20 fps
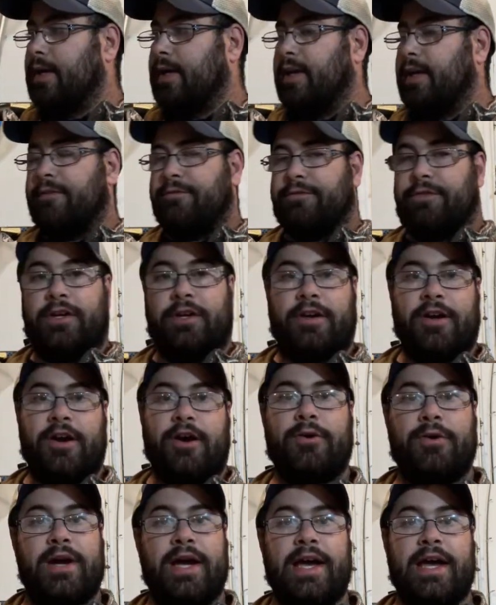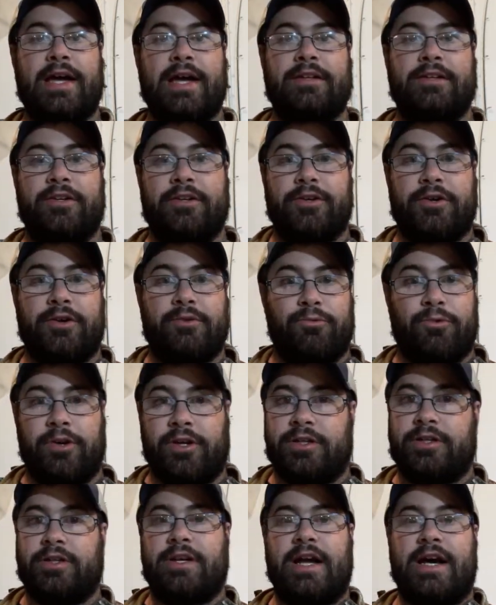if you go ahead and you're
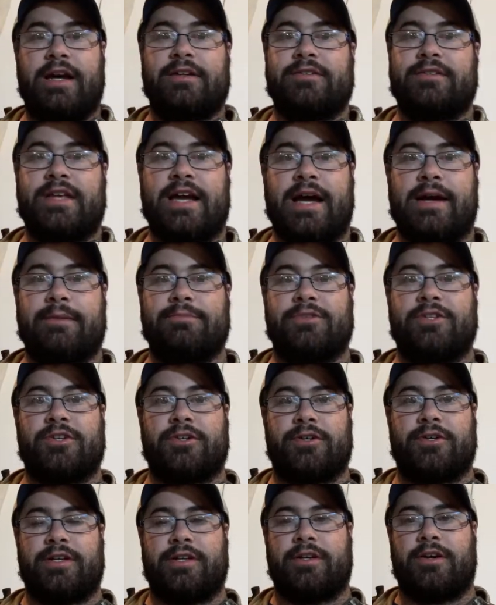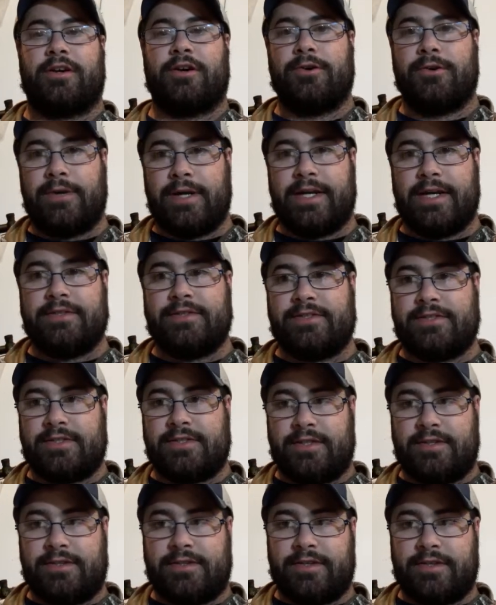running out of top turret, go ahead and
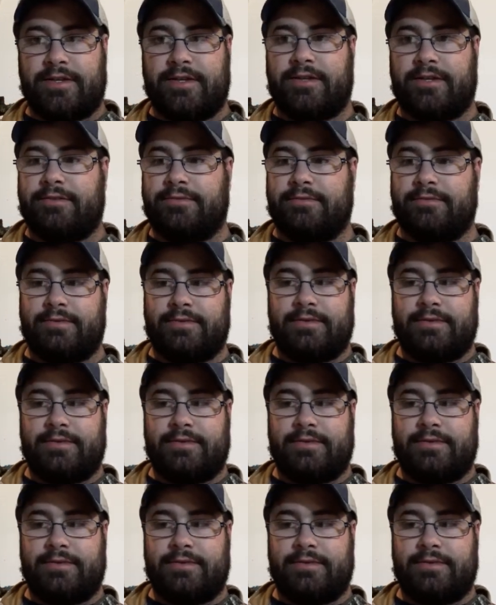sit there